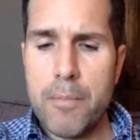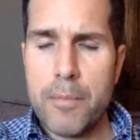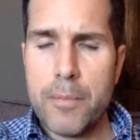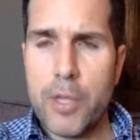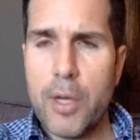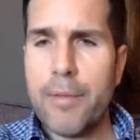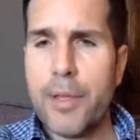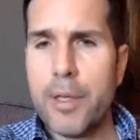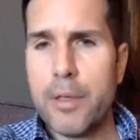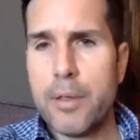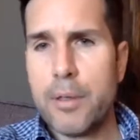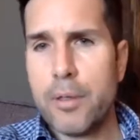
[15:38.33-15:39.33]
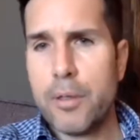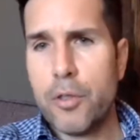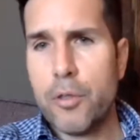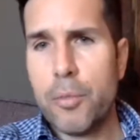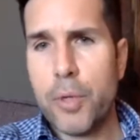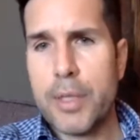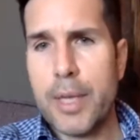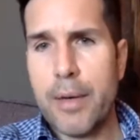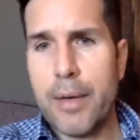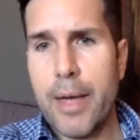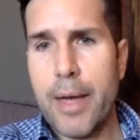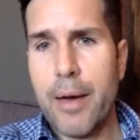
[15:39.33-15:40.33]
So I have the 2 books out
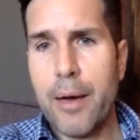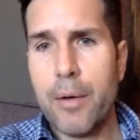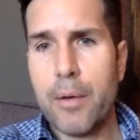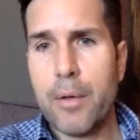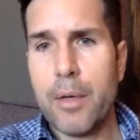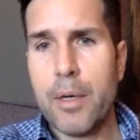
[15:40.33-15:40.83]
now.